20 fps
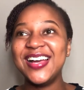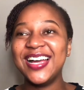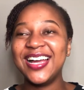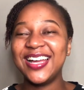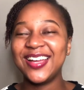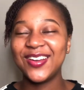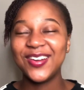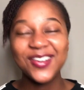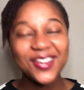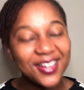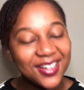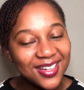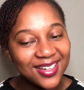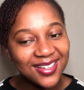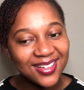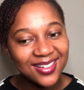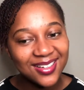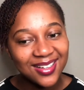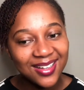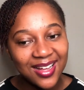Yeah,
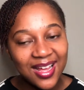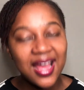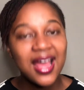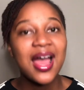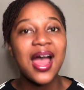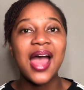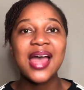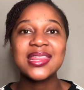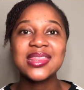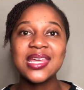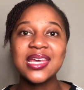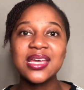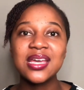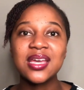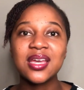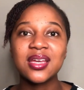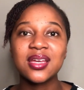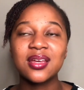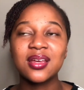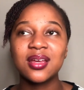I
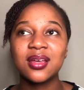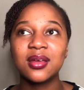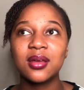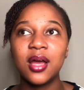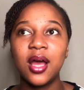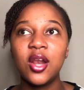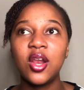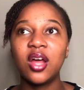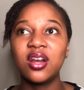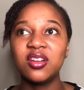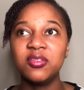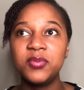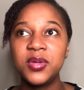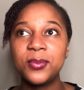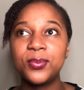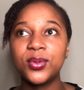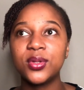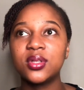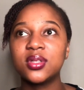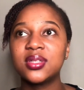think a lot of
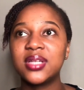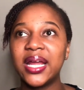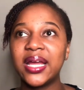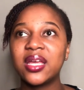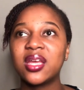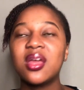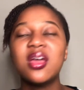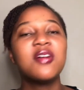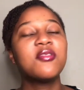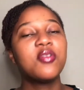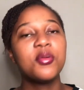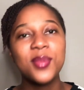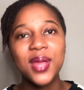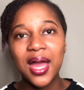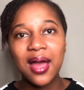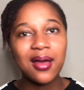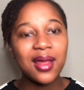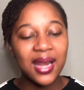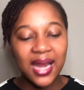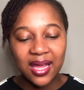people, like for me,
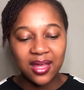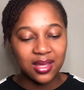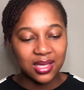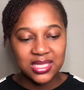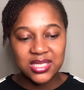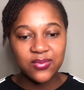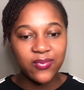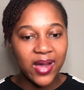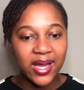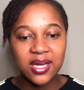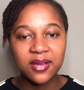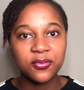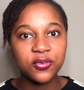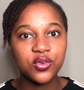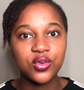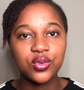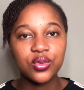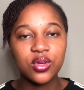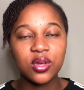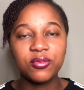like it's fine if
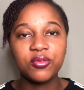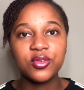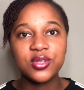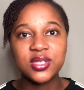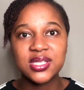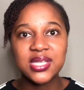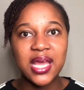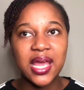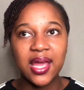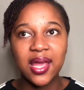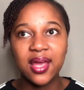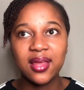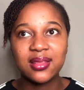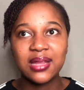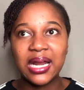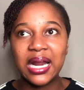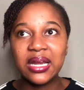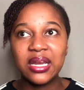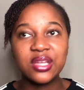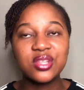you say
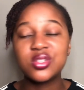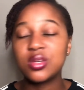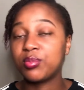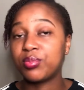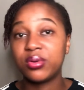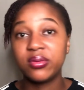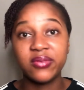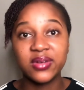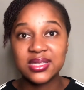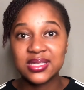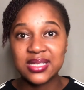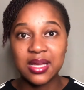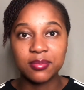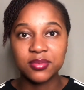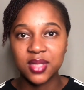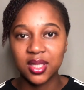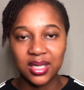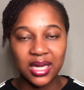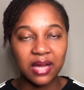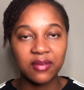that I need to improve on
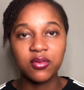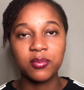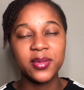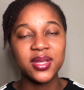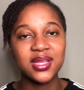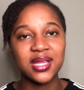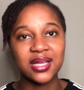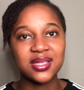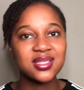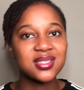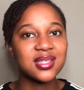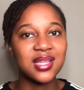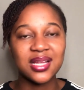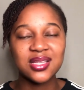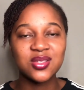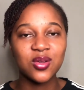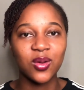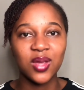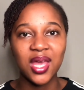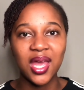something. Like for me,
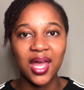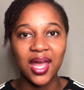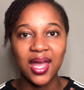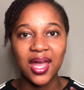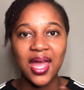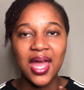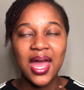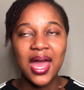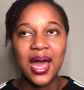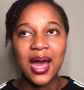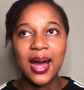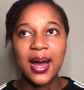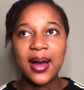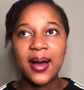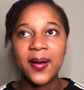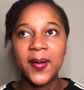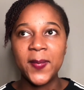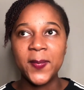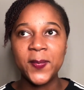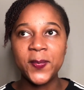that's okay.
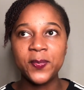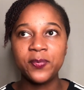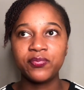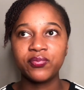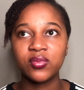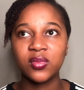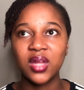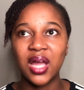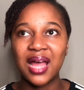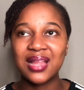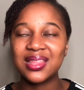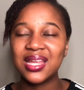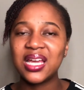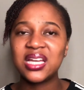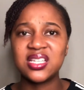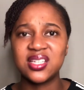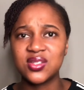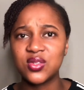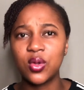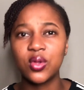I think it
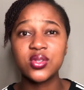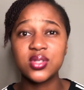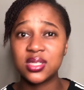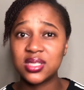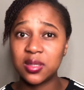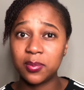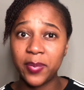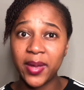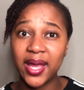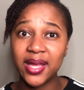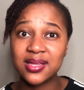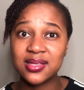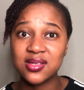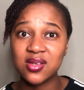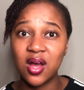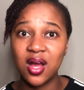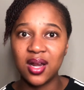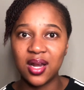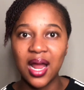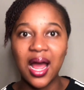just also depends
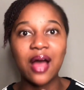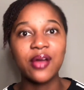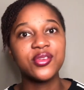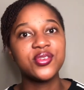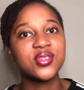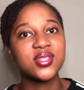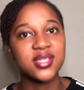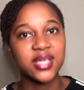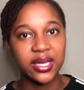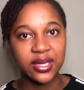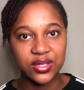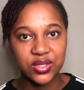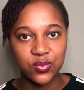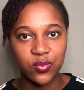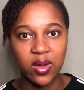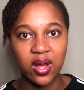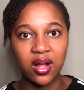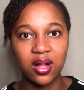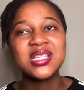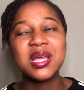on how you say it as
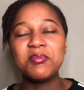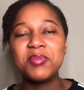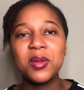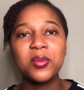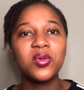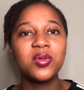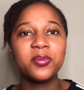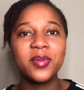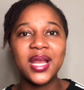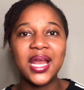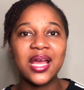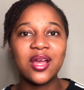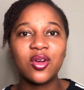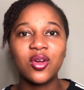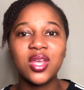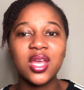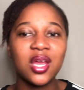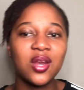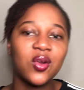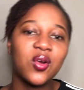well. Some people will be like,
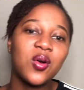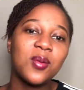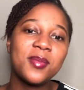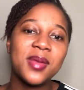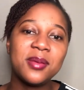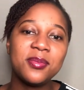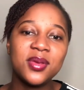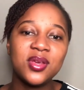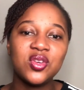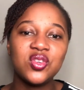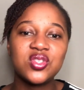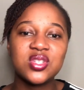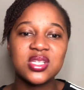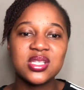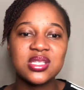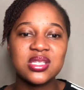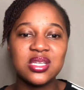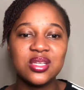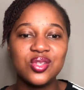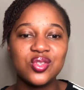okay, no, maybe you
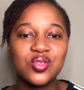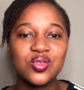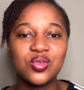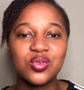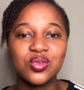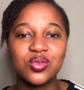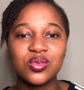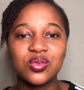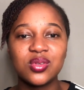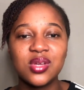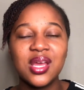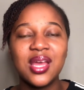just need to,